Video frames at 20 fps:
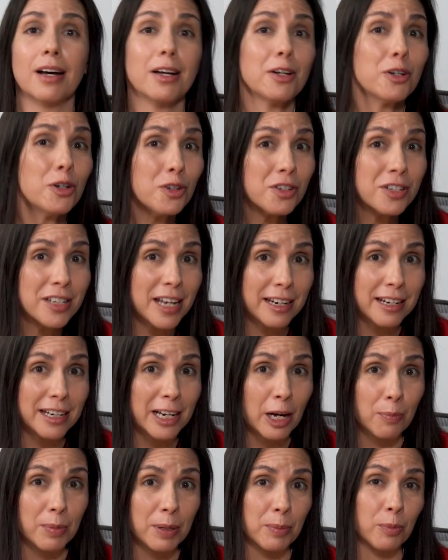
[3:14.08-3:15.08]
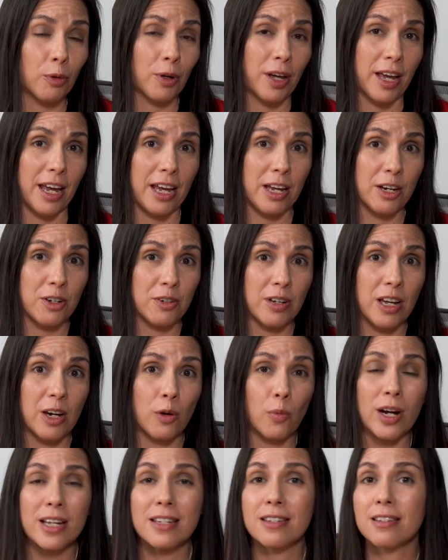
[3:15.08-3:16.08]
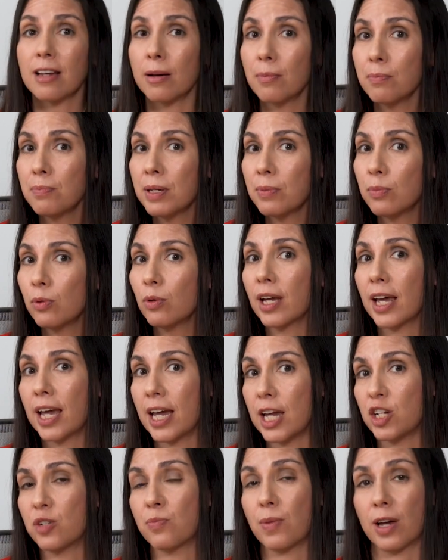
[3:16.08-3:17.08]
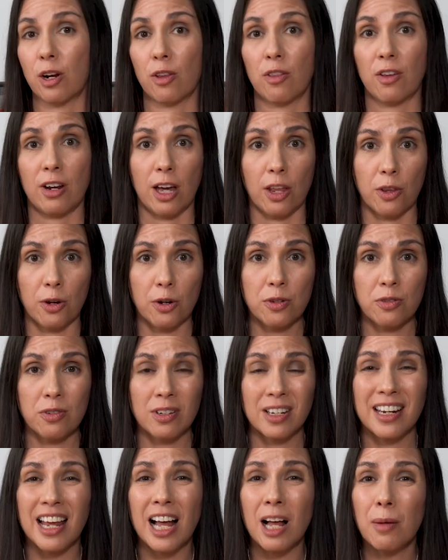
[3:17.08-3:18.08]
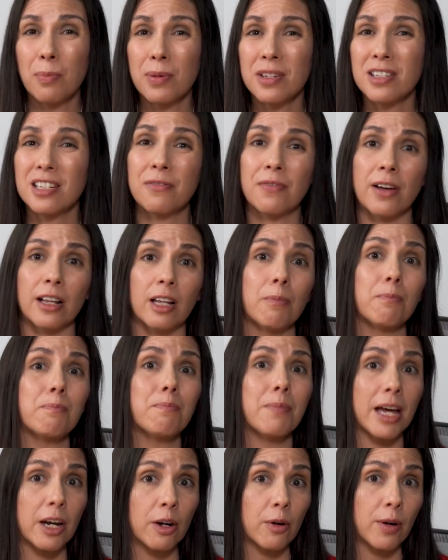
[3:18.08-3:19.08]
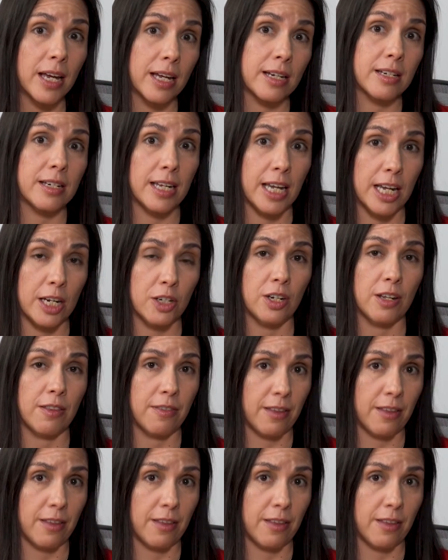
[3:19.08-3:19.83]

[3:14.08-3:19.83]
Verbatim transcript: Understanding how people age and why some people age better than others could help us develop better anti aging